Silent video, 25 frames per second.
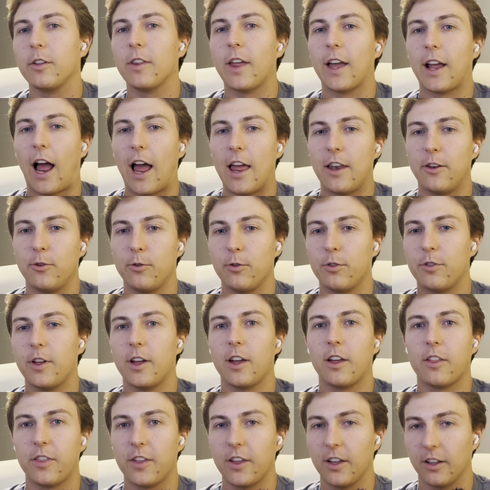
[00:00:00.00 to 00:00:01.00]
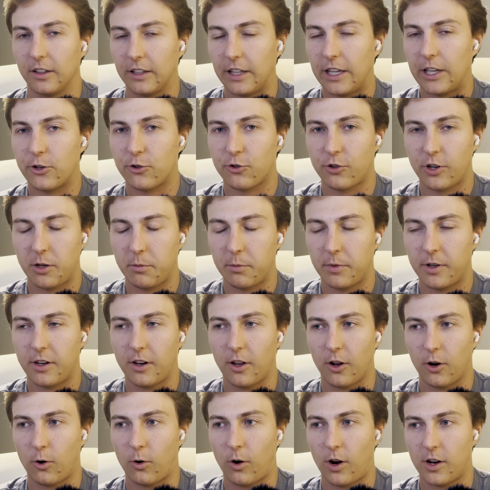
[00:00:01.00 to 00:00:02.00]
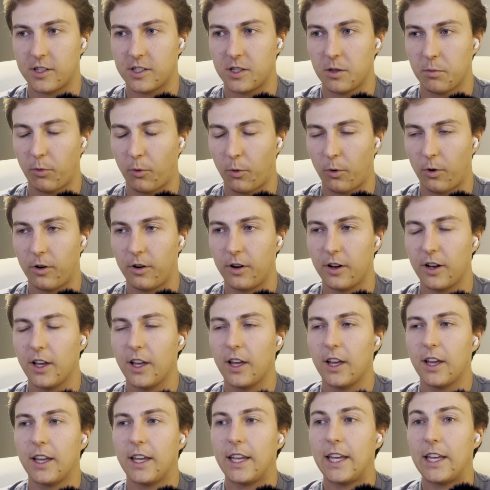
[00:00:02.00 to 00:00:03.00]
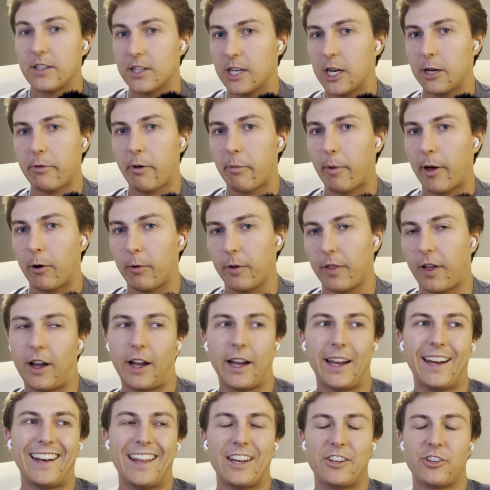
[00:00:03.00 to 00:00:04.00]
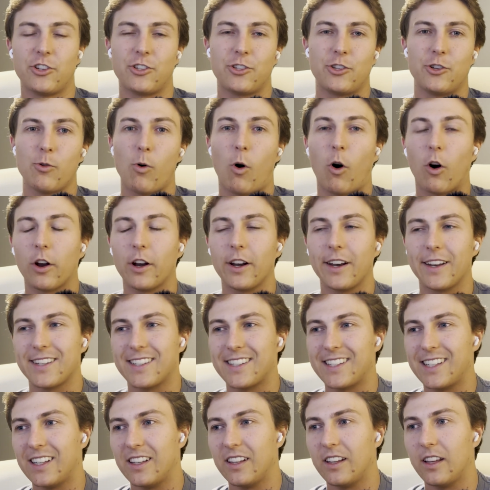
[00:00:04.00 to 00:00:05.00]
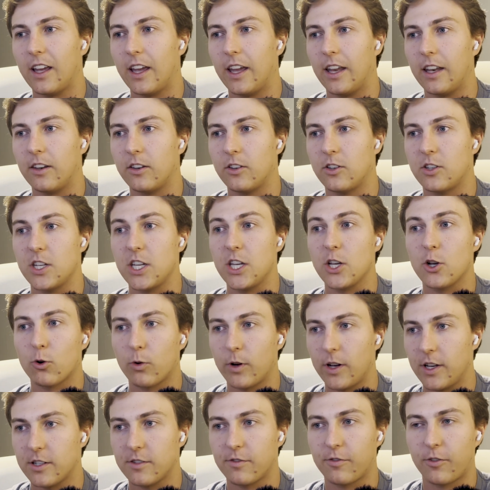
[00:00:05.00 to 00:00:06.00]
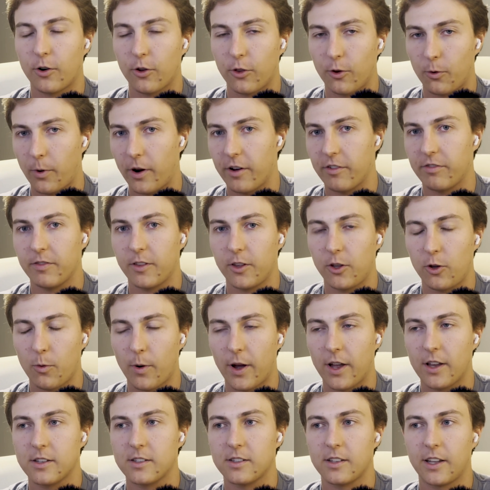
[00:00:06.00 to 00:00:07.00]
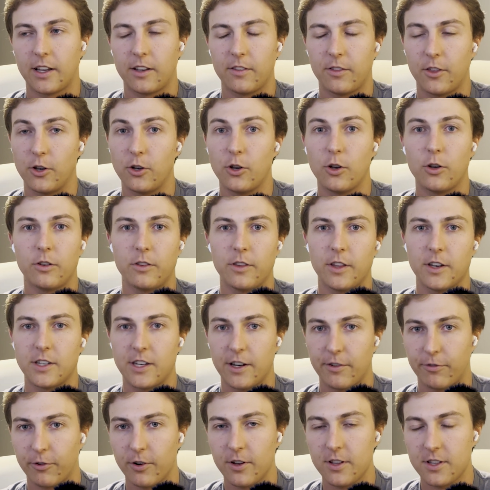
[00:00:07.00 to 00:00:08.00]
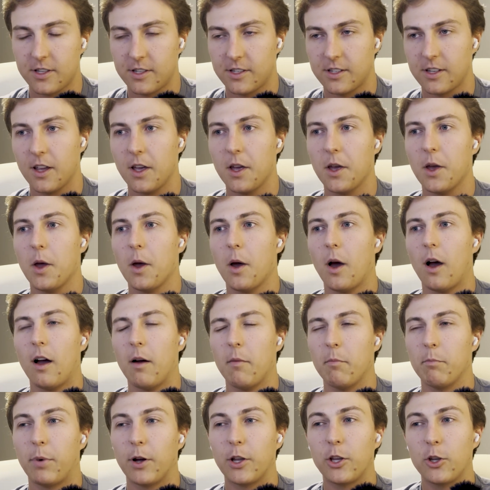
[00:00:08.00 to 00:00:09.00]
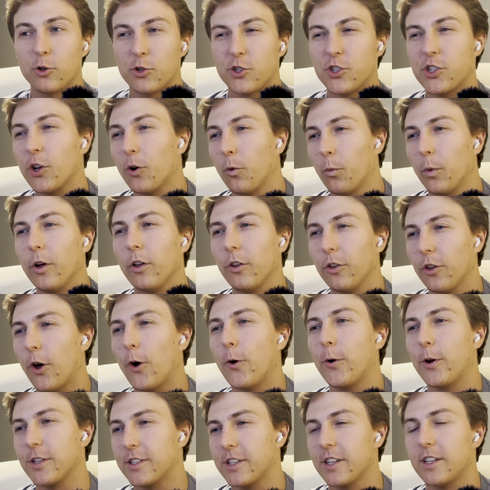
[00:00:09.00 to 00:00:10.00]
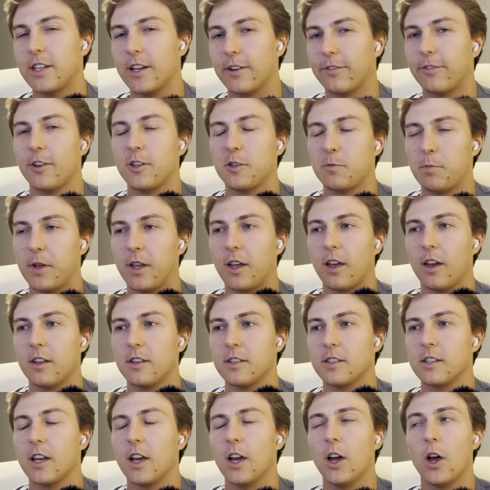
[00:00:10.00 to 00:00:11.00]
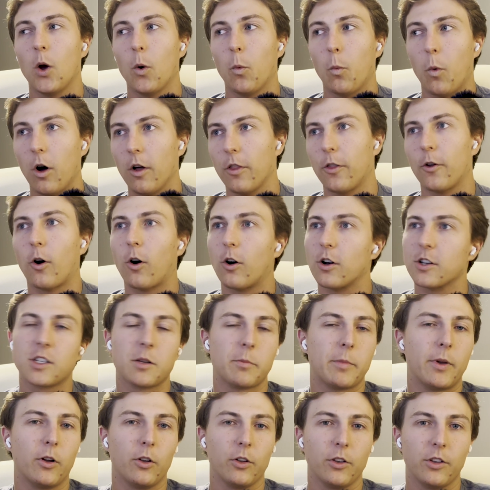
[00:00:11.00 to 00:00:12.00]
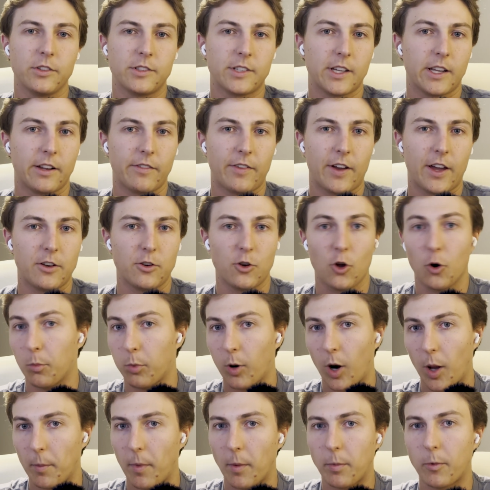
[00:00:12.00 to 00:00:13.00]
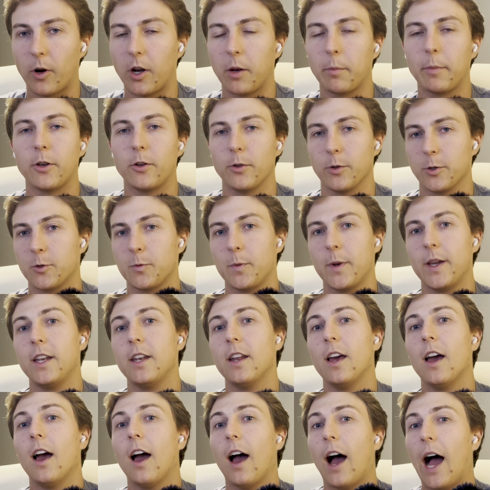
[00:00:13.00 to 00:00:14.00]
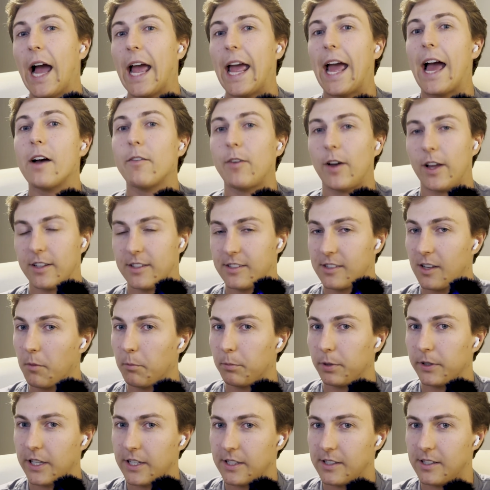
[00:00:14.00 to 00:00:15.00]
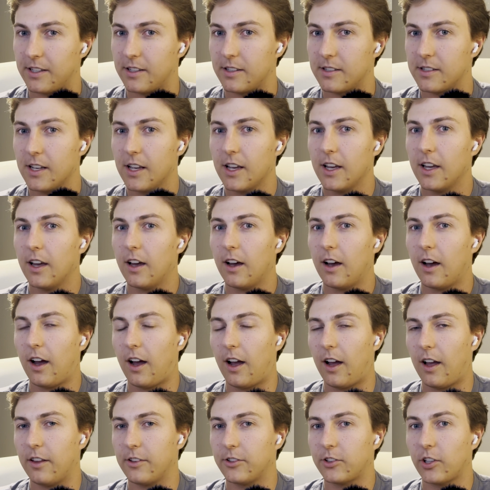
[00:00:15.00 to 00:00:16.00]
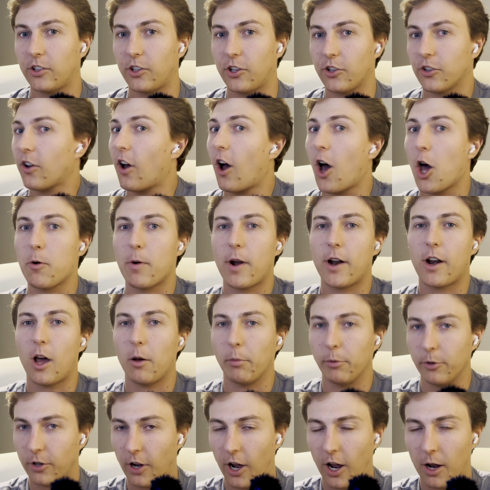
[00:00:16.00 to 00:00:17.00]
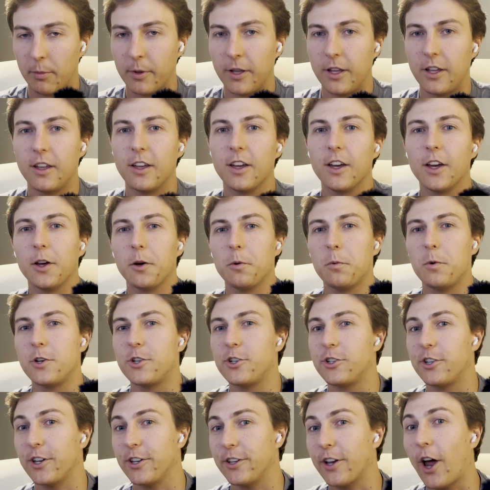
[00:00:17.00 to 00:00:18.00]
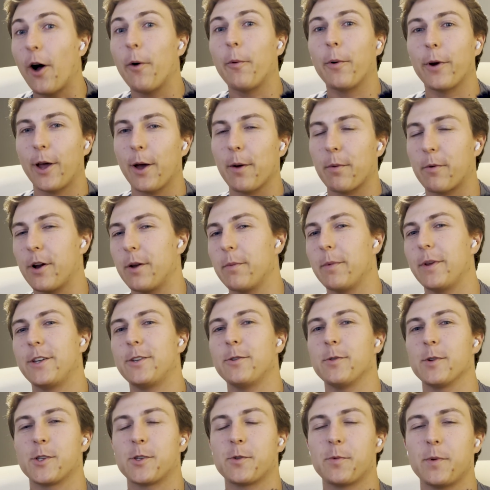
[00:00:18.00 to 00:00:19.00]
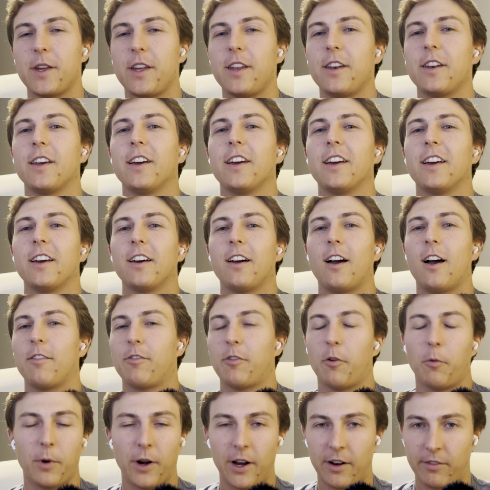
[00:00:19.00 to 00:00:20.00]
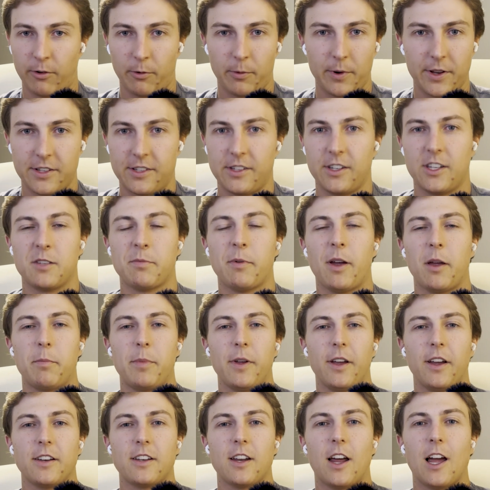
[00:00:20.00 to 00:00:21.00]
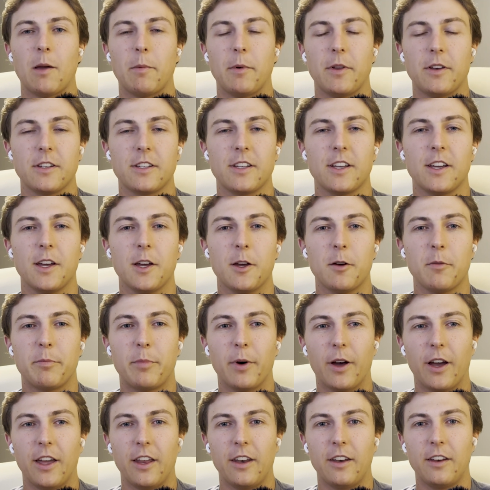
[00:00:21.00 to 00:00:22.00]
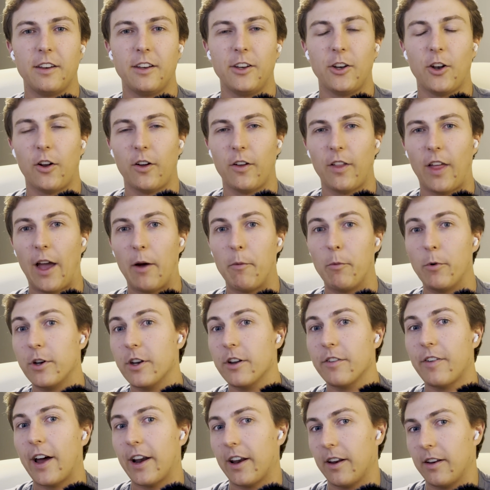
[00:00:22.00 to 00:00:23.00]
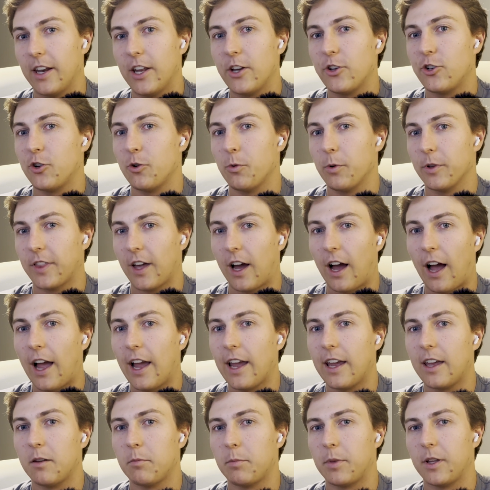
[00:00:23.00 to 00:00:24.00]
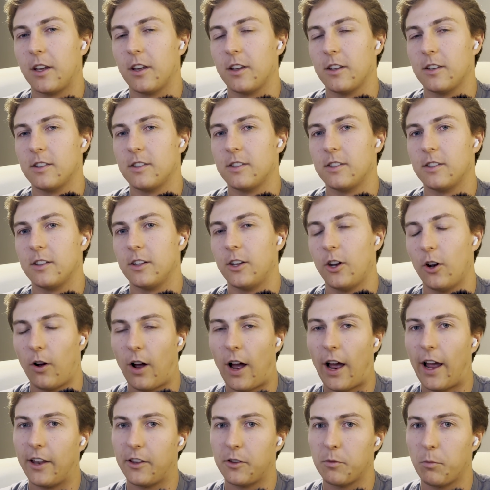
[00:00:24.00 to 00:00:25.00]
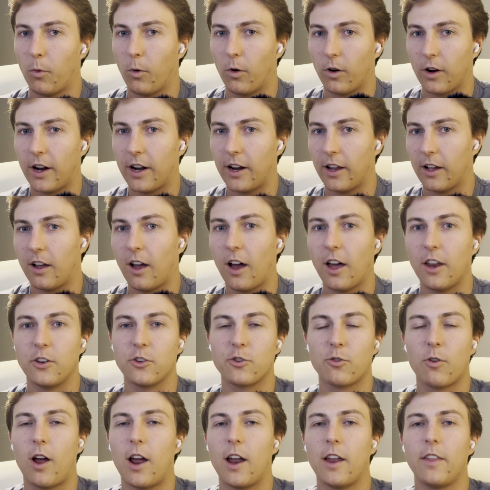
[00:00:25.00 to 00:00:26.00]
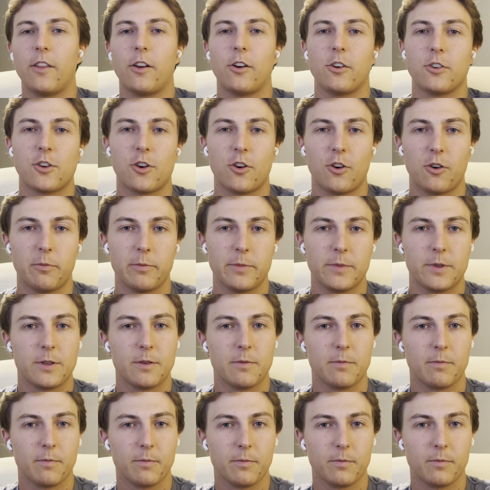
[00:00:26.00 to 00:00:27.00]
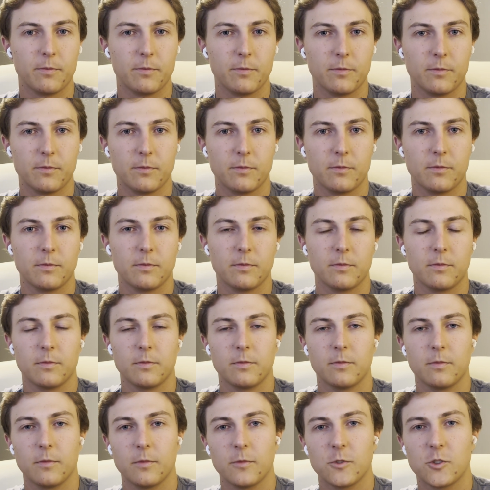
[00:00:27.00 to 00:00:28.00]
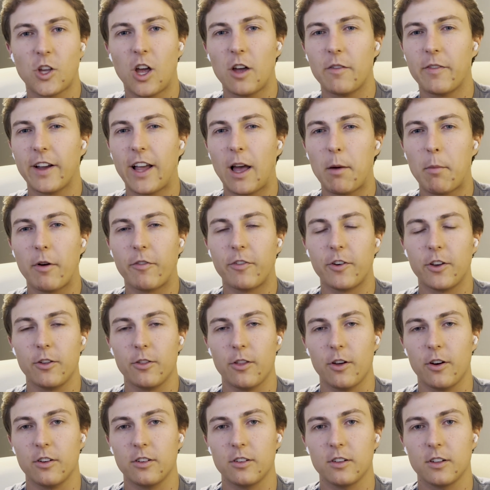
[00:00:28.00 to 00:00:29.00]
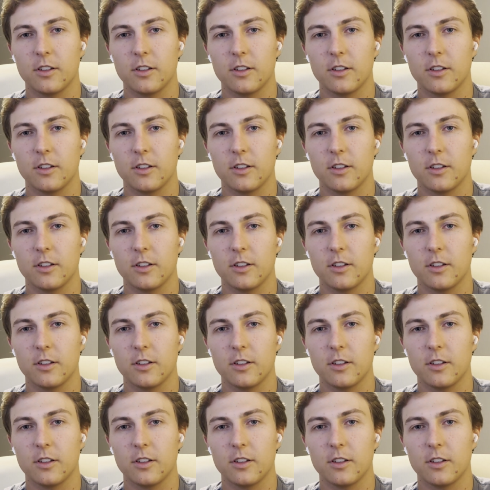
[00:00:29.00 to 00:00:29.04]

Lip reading: Like, I do think the elite treatment across the board is going to be better with Hyatt. It's just you are going to see it decrease further away from the U.S., like the difference. But you still will notice a difference because while there are some Hiltons that have had no problem upgrading me to a suite, I have had some places, such as Conrad Abu Dhabi, which did not want to upgrade me to a suite for whatever reason, despite being a diamond. But, I wouldn't have had an issue with the Hyatt because, Hyatt's more kind of cut and dry in their terms. Solvik, how about for you, though?